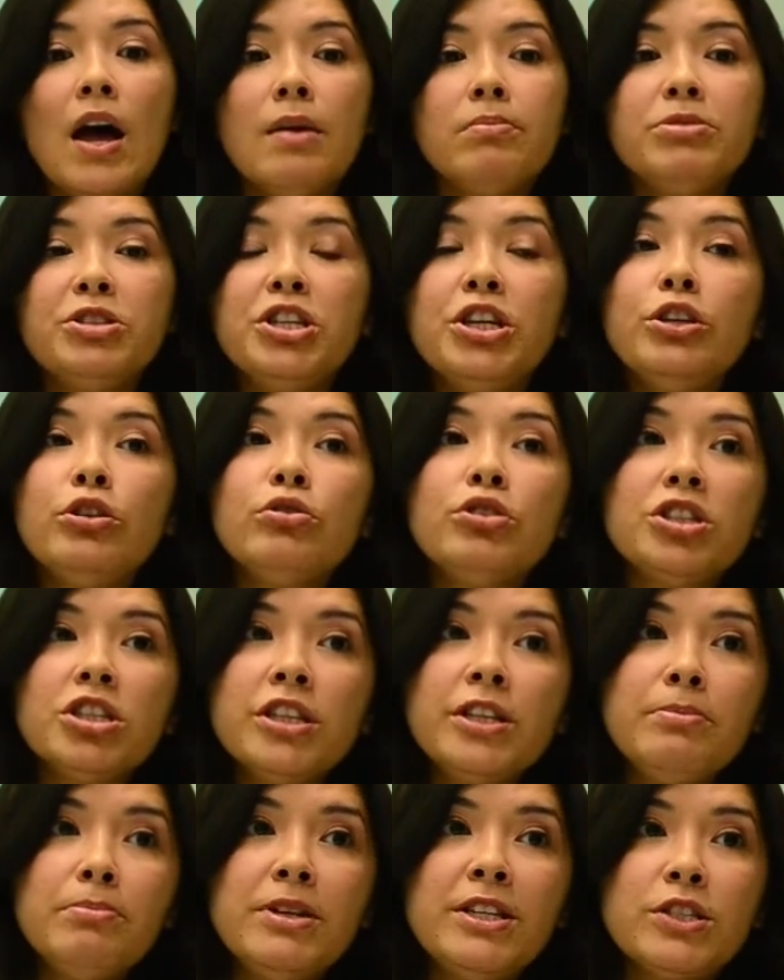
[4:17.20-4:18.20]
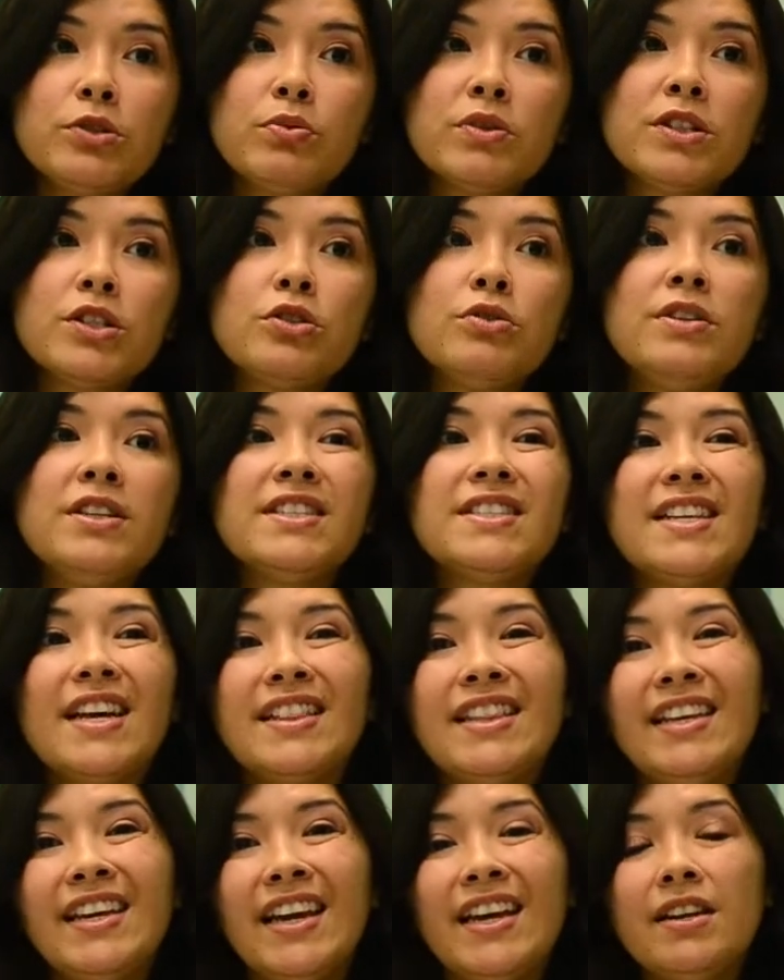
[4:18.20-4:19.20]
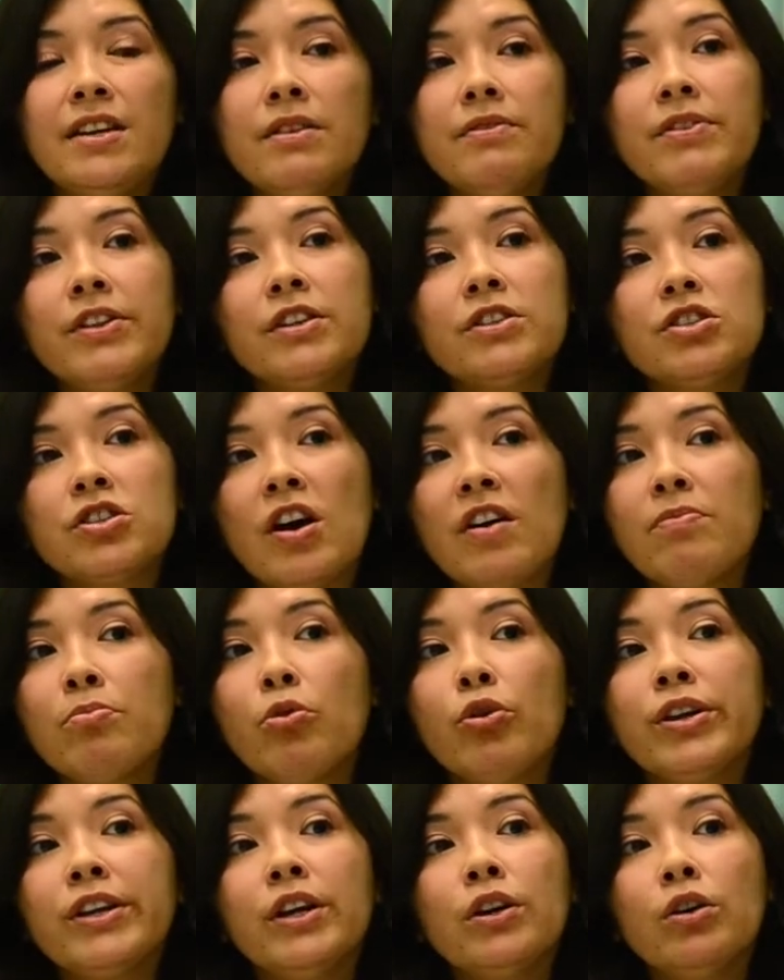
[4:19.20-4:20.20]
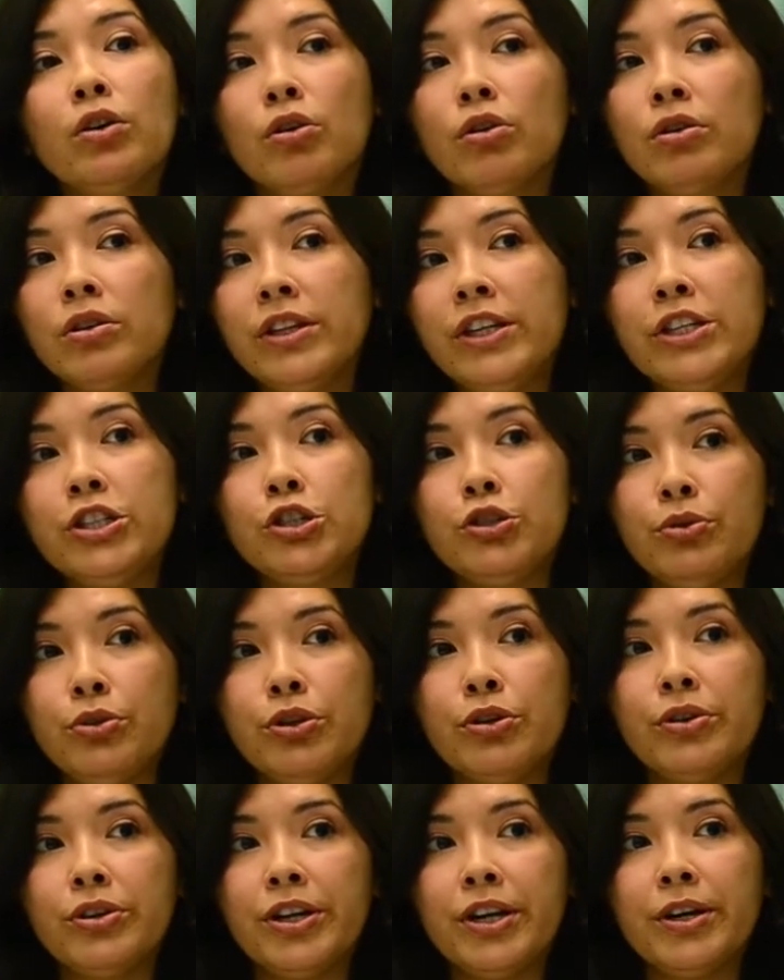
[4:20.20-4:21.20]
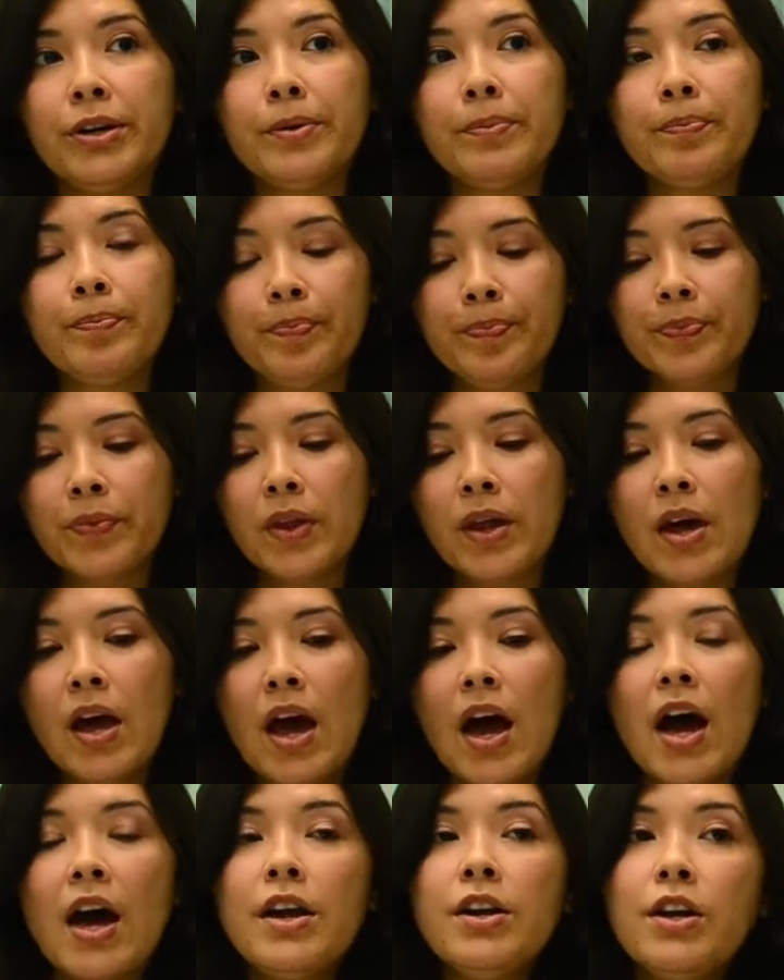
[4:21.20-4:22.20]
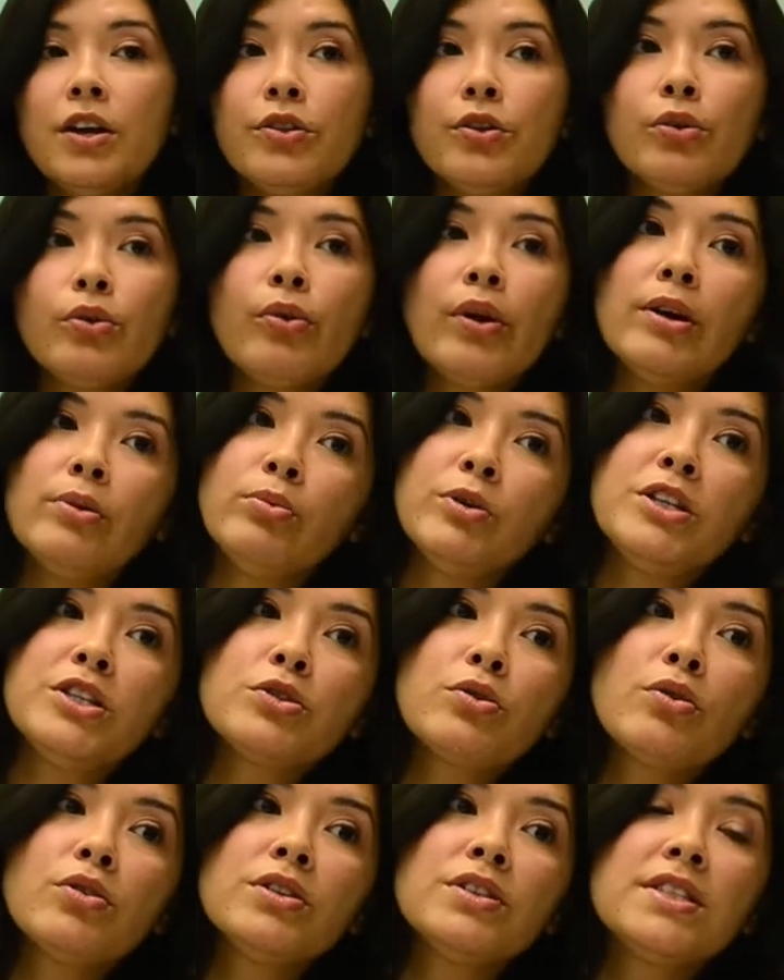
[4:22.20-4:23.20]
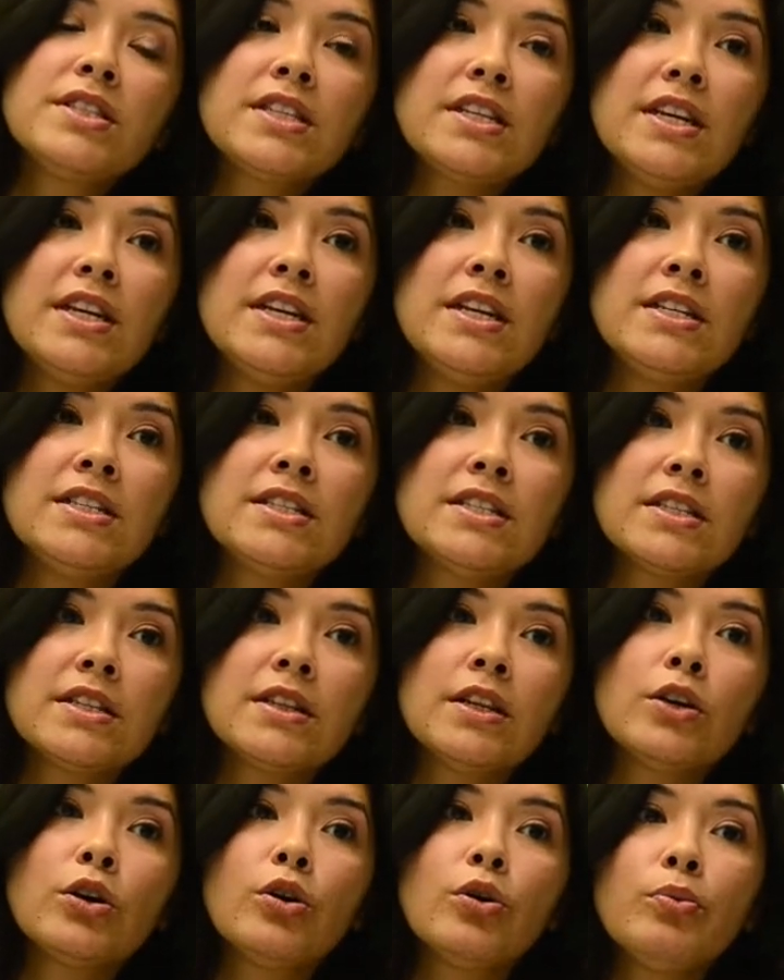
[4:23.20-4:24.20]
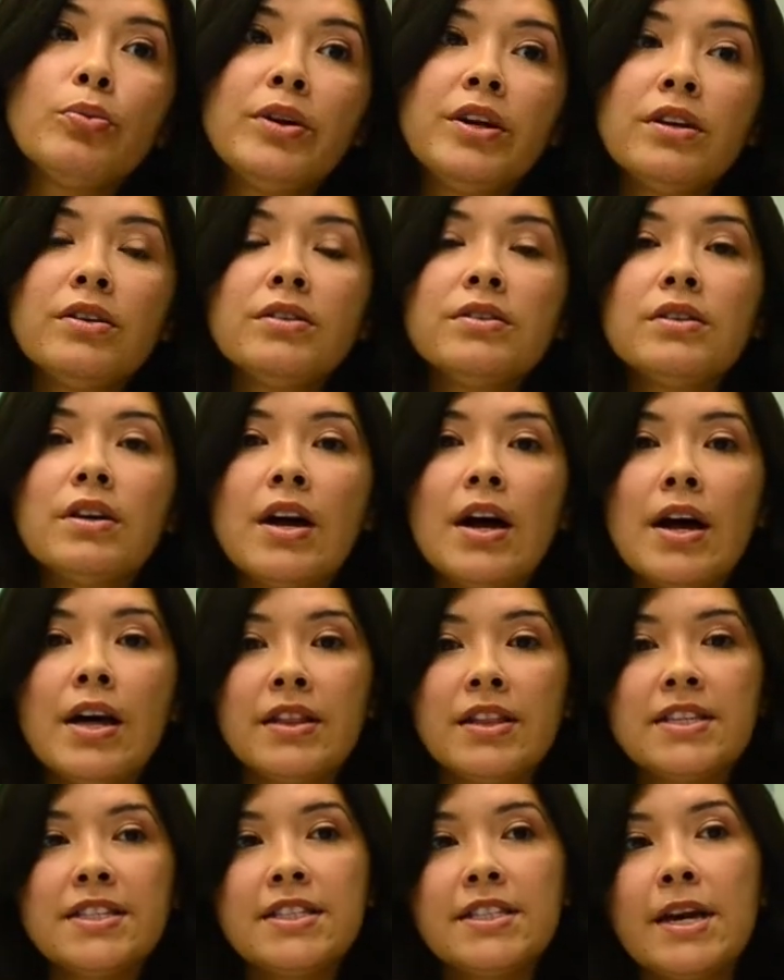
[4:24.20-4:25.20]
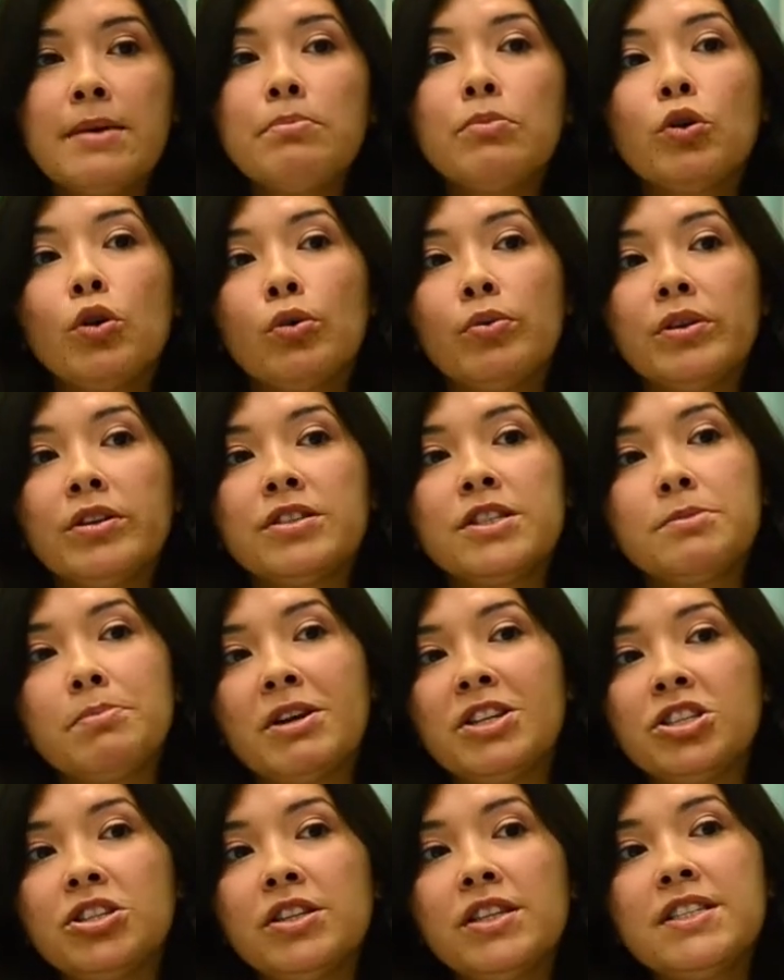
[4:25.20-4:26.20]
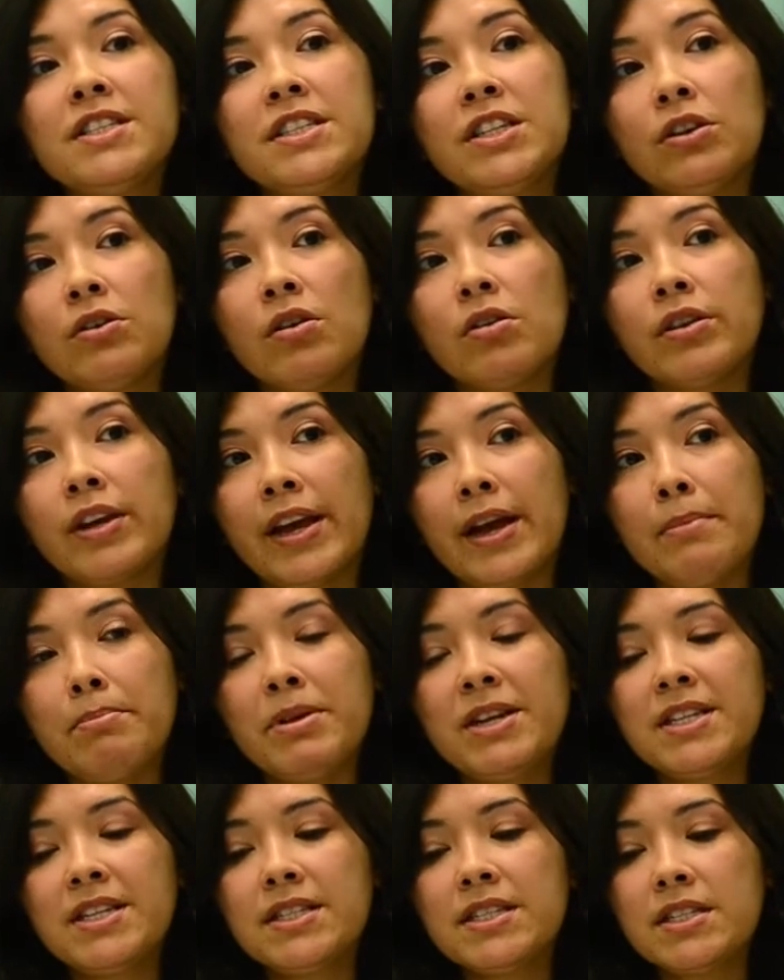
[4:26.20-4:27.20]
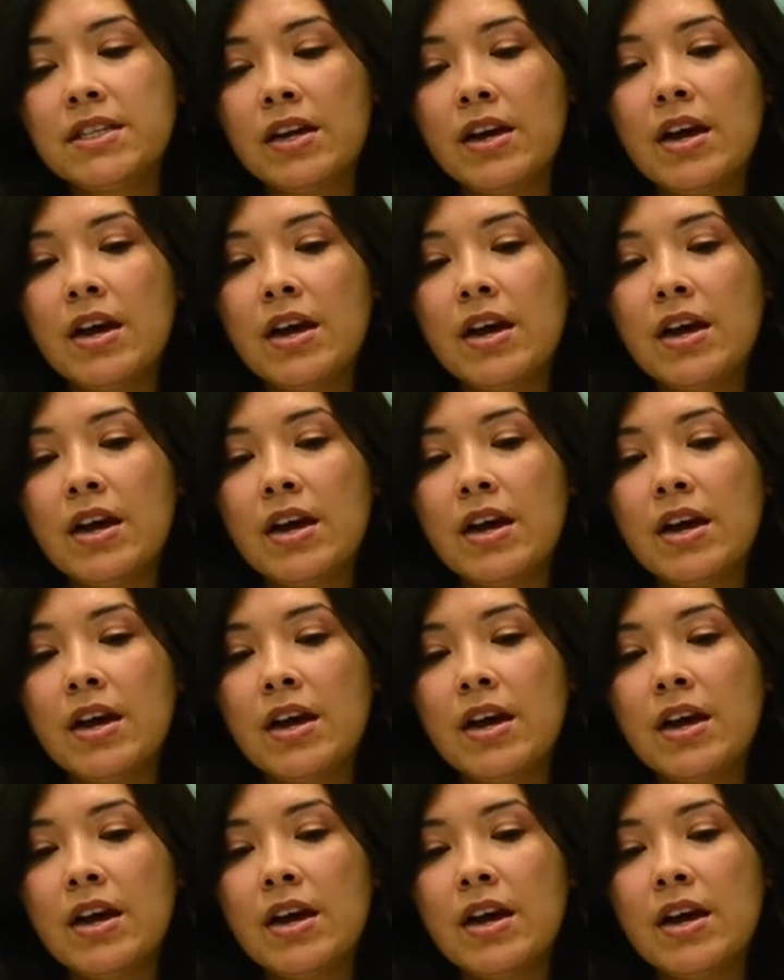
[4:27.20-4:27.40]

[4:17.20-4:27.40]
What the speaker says: She usually meets with students at the end of their sophomore year, early junior year. Another great resource is the STEM career specialist here on campus.